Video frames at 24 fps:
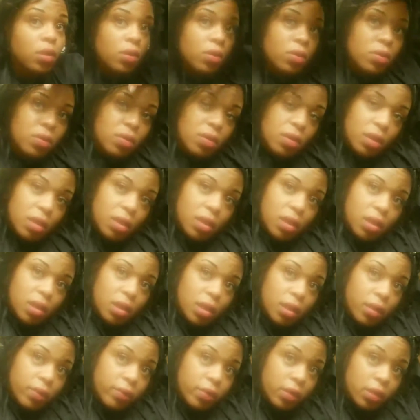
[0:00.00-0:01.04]
So
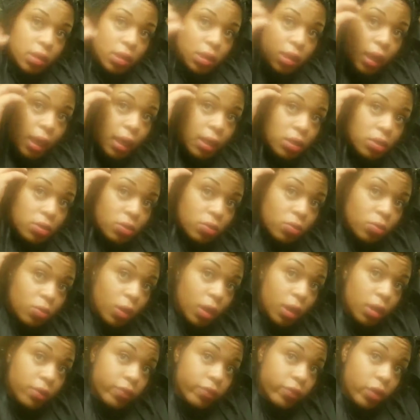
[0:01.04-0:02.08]
as you can see, I do
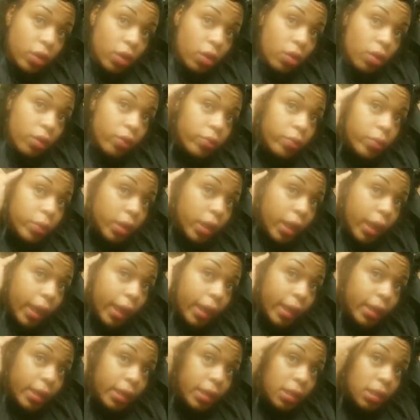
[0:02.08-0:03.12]
one row of
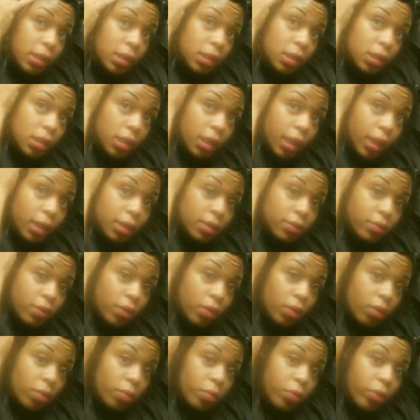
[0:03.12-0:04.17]
black and then the next
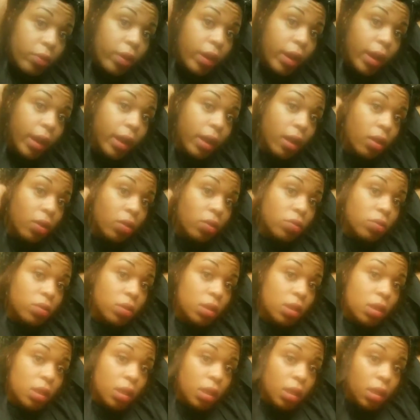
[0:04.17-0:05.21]
row of
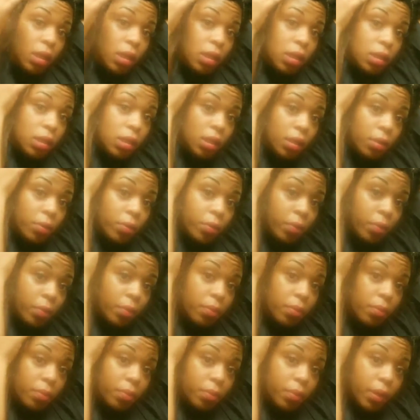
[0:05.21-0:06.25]
brown, then
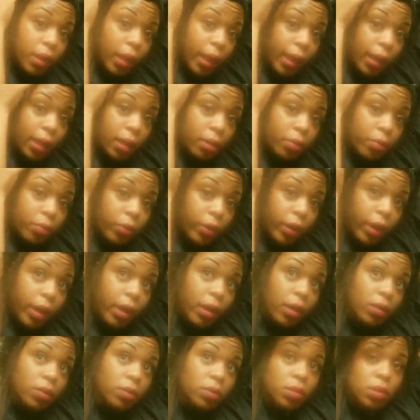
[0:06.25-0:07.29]
black and
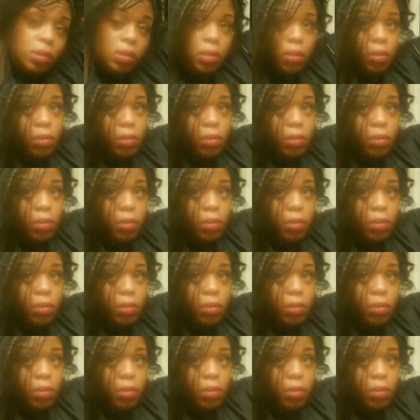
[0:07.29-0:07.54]
brown.